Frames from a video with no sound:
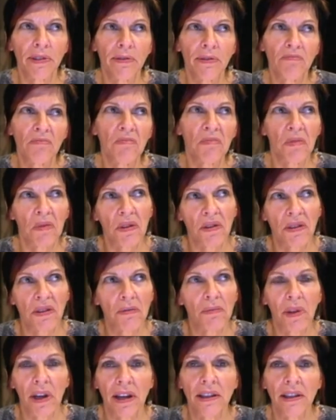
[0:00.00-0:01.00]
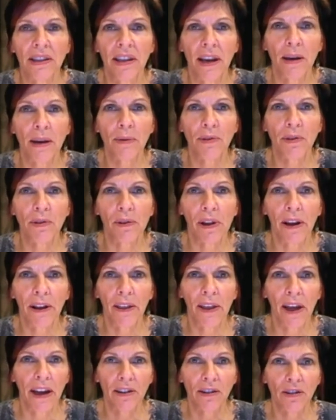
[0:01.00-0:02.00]
well, some landscapes are like
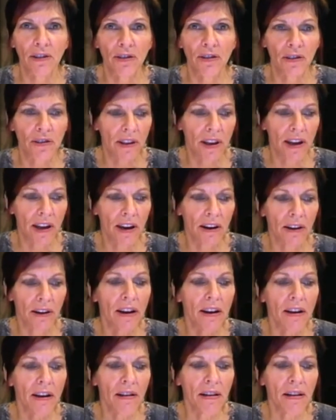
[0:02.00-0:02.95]
that, it's just there,